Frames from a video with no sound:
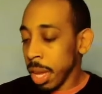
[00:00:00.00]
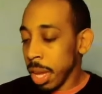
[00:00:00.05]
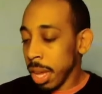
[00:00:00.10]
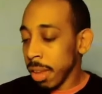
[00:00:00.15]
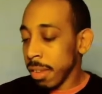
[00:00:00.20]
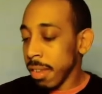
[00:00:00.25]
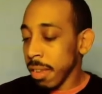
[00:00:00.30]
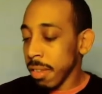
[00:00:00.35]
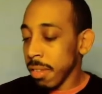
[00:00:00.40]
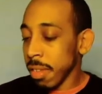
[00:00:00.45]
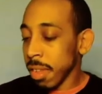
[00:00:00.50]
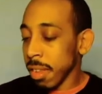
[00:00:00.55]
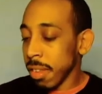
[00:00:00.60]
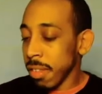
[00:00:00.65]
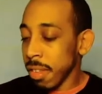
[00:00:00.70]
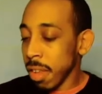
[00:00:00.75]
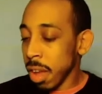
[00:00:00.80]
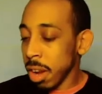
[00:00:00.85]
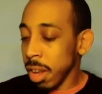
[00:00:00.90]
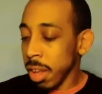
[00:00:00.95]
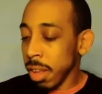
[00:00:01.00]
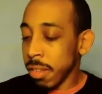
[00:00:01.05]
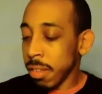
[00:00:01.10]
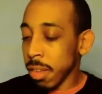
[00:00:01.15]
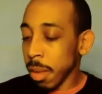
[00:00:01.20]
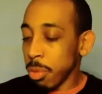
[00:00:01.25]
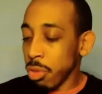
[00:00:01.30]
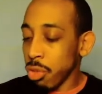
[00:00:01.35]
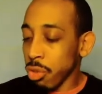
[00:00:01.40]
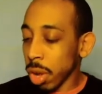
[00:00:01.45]
It says the sun is
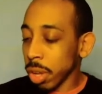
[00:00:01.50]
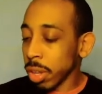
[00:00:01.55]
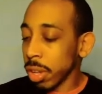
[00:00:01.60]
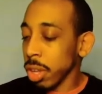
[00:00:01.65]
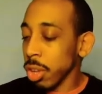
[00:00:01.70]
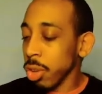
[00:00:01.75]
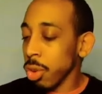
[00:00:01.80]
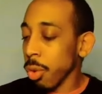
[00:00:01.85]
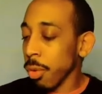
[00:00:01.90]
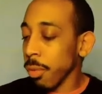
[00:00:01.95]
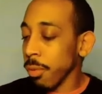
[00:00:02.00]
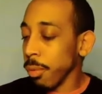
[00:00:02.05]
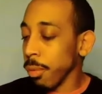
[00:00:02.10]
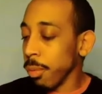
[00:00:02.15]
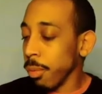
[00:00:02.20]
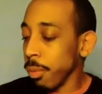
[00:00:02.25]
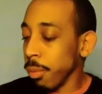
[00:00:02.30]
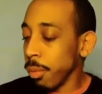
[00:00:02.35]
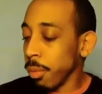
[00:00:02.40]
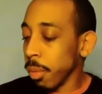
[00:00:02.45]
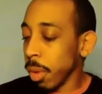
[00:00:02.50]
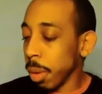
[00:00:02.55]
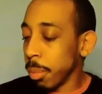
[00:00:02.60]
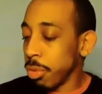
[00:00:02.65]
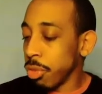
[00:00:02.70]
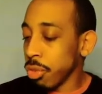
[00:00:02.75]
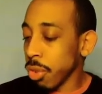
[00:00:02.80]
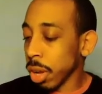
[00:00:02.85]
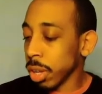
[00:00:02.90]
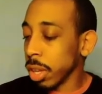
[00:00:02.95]
obstructing you
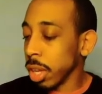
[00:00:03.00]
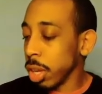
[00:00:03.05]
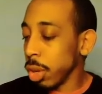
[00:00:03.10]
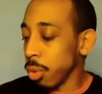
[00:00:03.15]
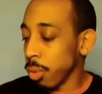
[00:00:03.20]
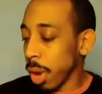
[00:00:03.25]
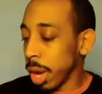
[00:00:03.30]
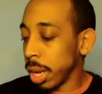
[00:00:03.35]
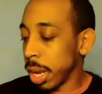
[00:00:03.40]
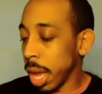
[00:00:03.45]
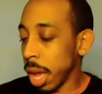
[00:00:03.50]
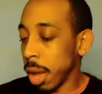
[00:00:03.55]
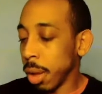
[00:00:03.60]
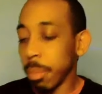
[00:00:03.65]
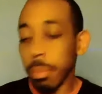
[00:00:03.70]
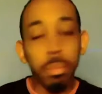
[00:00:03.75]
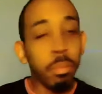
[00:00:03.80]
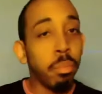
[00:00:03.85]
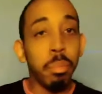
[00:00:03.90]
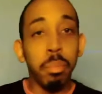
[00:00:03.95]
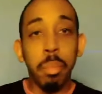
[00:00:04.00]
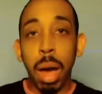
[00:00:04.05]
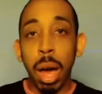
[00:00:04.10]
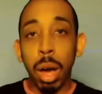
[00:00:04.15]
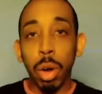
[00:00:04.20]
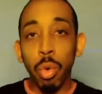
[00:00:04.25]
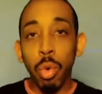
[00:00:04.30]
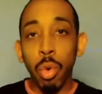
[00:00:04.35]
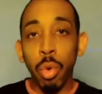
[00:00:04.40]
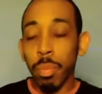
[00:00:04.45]
right now.
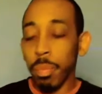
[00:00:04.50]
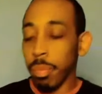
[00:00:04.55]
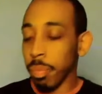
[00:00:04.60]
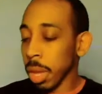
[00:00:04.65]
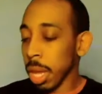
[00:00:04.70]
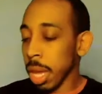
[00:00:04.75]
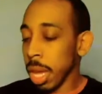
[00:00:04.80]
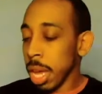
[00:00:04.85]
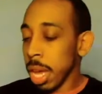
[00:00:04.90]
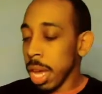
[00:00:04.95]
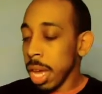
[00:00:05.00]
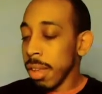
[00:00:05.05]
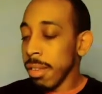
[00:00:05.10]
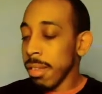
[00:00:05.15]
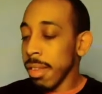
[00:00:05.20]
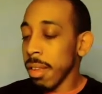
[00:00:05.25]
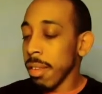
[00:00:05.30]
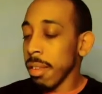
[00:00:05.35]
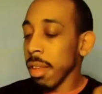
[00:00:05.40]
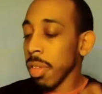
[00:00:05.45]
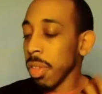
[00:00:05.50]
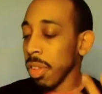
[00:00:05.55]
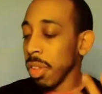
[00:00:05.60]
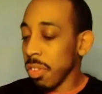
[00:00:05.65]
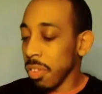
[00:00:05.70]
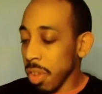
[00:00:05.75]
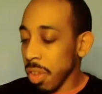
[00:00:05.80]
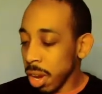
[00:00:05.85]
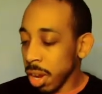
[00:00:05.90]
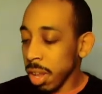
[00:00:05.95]
Bagum. It says the
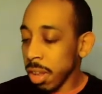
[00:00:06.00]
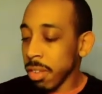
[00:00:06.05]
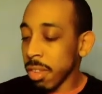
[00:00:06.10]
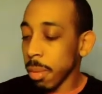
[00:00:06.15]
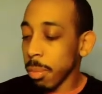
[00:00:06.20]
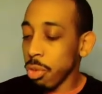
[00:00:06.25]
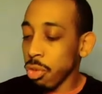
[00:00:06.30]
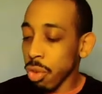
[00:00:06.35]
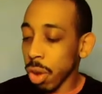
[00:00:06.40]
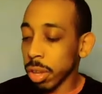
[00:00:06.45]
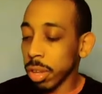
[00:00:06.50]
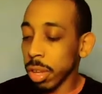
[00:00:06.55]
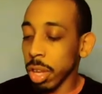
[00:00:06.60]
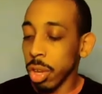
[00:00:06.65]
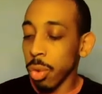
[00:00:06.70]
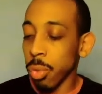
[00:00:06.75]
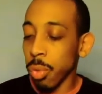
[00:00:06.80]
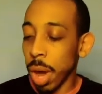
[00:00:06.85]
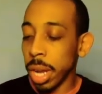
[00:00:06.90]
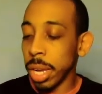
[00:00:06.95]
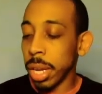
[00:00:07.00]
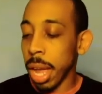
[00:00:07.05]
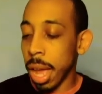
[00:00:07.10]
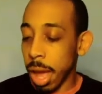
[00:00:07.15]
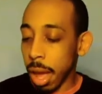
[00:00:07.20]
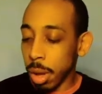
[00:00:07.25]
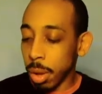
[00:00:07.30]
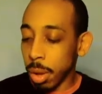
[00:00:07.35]
sun is obstructing you right now.